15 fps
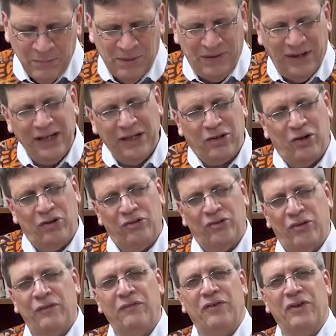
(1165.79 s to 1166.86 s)
But then he turns
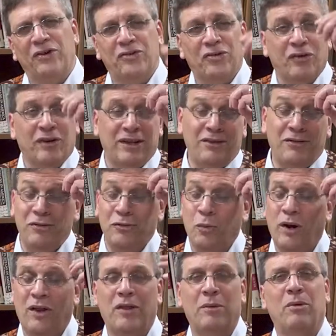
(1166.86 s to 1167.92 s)
to the future, and this is
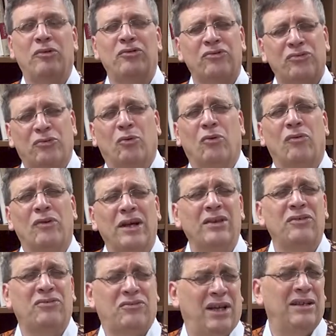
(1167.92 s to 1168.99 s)
one of the most
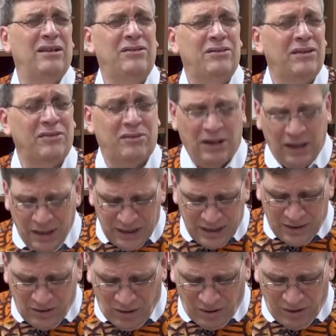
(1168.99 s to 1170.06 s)
soaring sentences
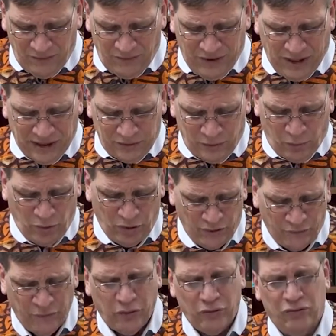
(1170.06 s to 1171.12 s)
in all of God's
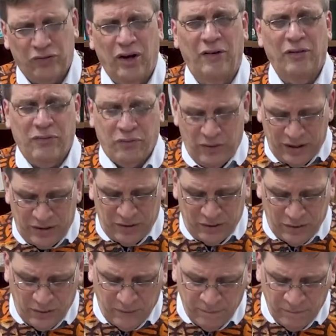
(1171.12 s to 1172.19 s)
word. 1 John 3
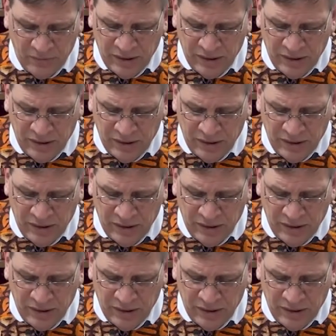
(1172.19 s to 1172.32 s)
2.